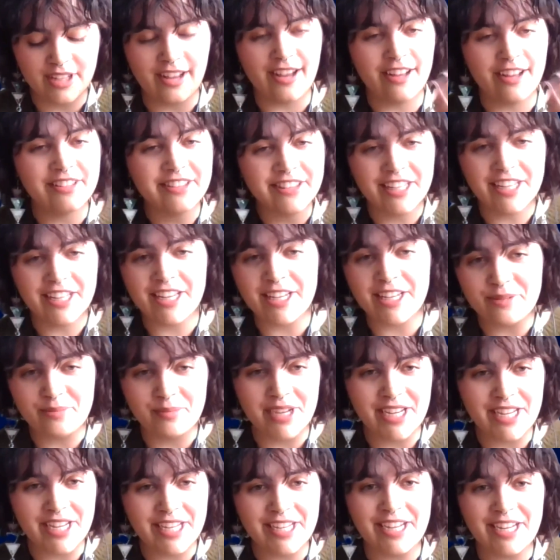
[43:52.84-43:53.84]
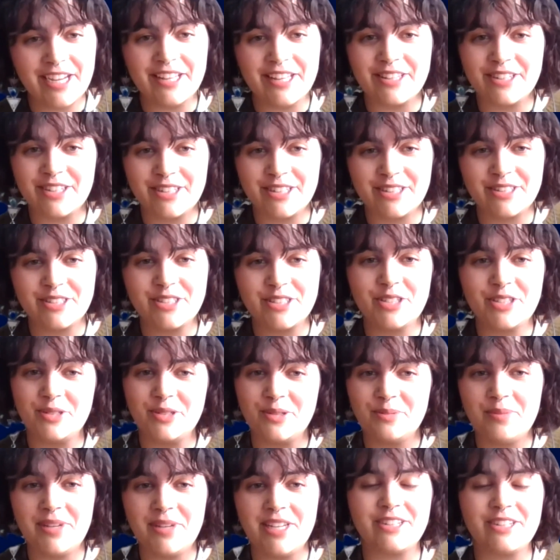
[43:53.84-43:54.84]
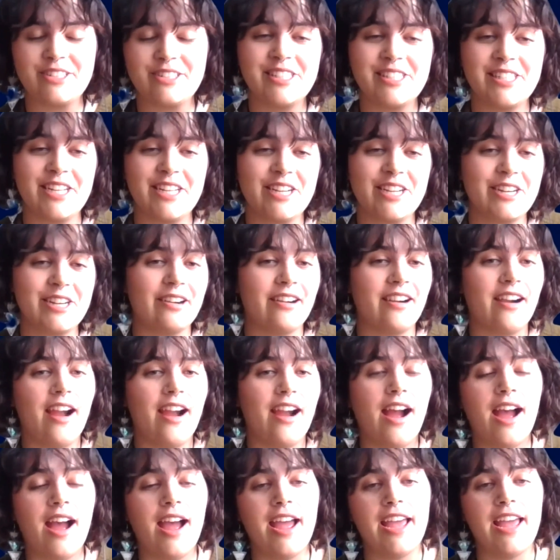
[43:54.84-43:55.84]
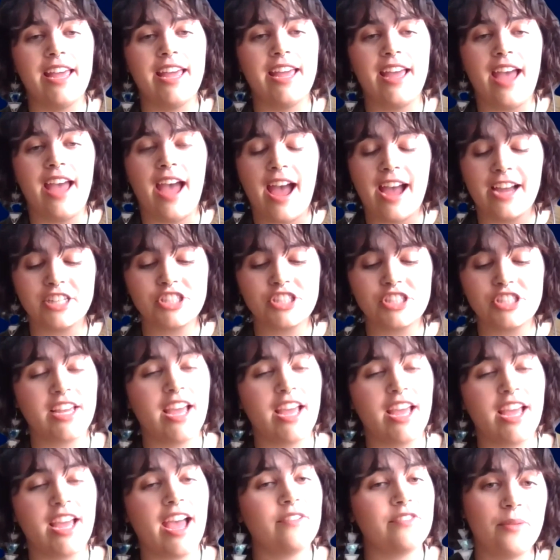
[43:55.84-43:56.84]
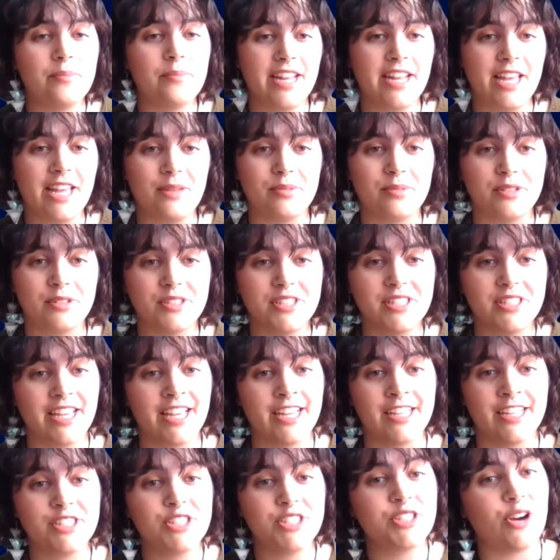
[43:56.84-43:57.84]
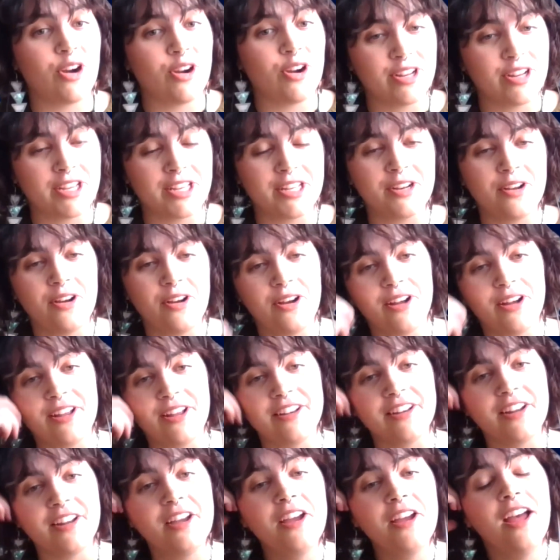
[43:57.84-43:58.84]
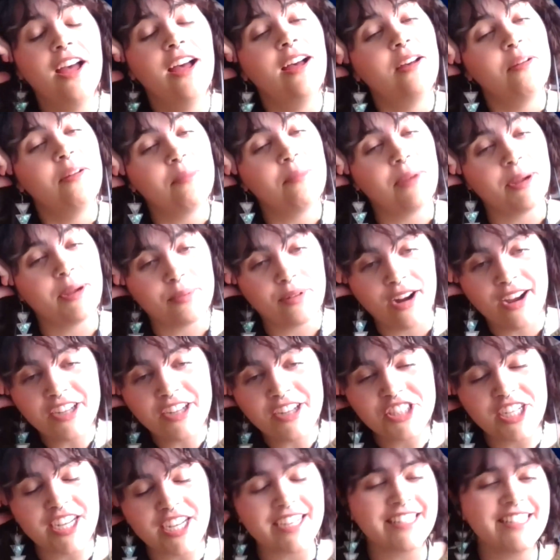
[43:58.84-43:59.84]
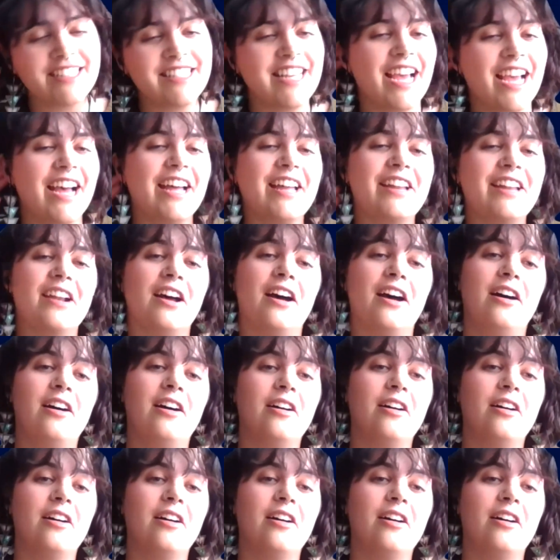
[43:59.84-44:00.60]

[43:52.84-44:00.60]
Unlike my other two peers here, I actually have not been able to get started on my project yet.